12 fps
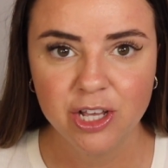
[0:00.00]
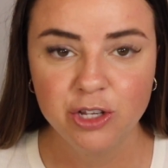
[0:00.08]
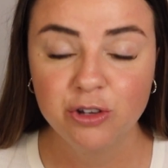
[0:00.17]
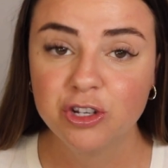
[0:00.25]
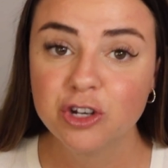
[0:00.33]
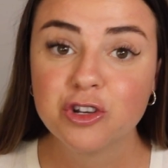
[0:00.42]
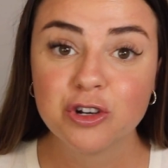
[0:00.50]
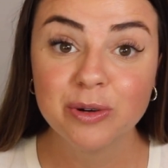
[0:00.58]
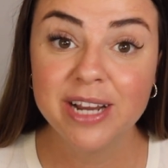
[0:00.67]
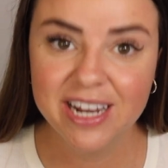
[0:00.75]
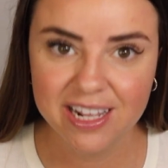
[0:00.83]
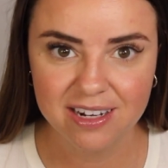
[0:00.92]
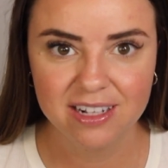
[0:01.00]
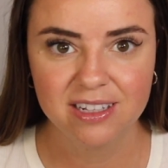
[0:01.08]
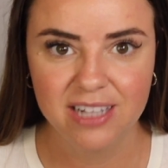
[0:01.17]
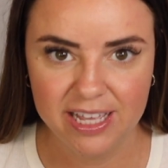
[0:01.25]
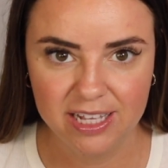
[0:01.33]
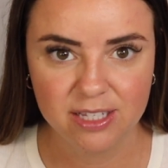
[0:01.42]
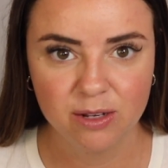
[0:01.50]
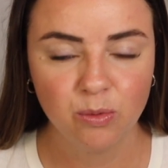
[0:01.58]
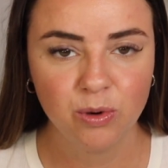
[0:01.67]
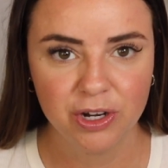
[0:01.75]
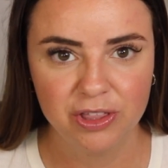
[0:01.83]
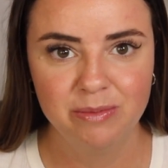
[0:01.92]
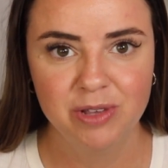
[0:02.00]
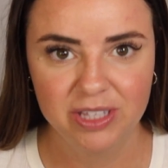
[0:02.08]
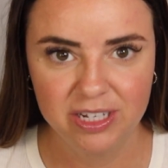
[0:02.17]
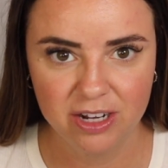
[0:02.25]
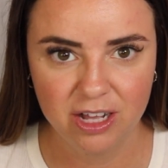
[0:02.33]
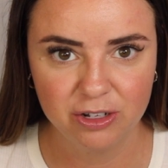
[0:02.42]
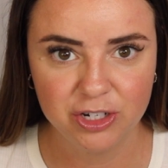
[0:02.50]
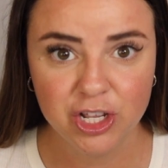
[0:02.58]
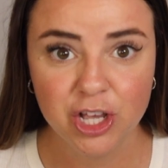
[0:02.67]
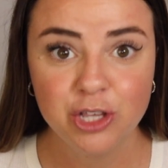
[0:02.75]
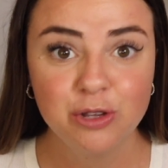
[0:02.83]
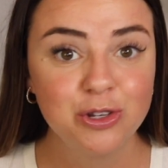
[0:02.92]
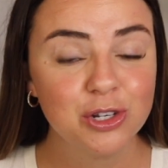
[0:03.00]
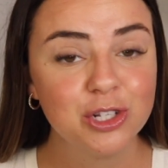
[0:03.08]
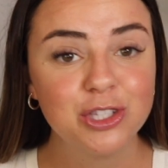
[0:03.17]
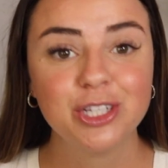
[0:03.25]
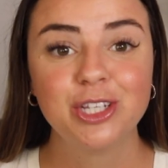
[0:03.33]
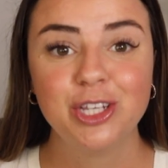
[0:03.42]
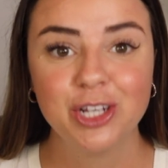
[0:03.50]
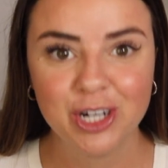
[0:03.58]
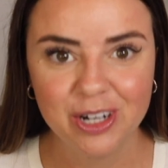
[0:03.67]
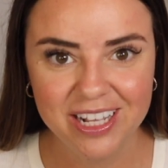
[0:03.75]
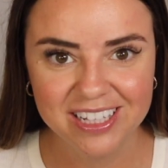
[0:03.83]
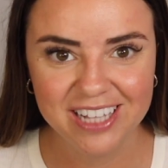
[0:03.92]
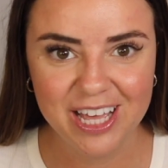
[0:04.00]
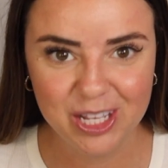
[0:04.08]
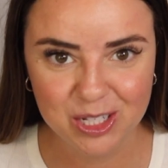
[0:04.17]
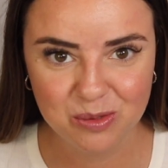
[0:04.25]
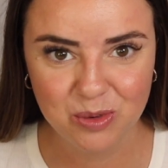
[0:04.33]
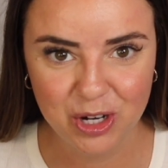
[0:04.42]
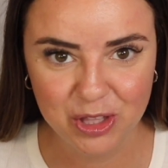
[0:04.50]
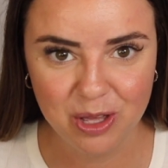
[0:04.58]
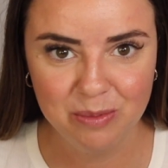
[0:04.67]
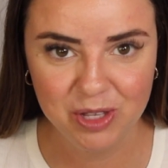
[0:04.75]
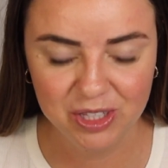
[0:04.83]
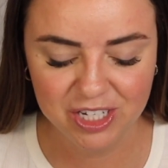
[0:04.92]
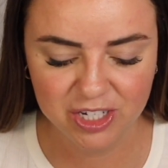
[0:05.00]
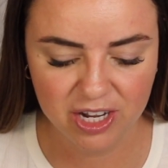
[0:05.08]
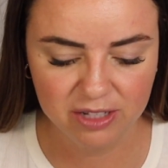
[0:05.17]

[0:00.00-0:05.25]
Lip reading: You should treat it like it's worth $1 million. You should secure it like it's worth $1 million.